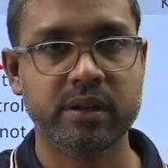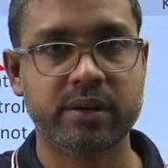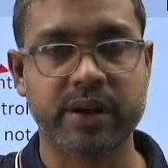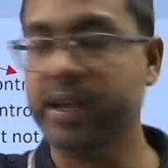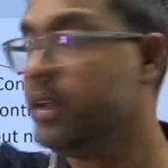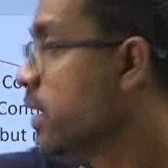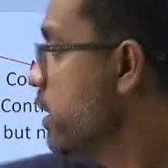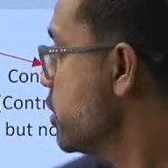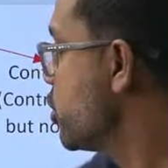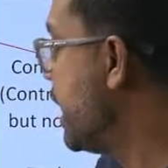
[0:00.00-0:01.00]
Right?
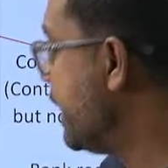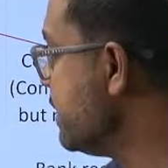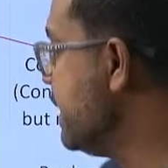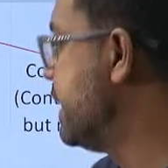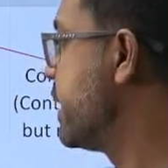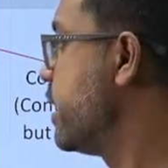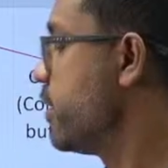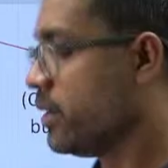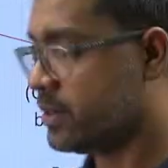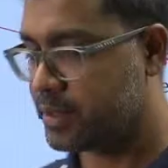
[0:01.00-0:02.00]
So that is inherent
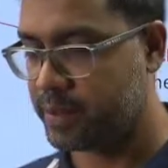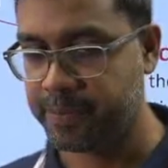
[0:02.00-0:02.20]
risk.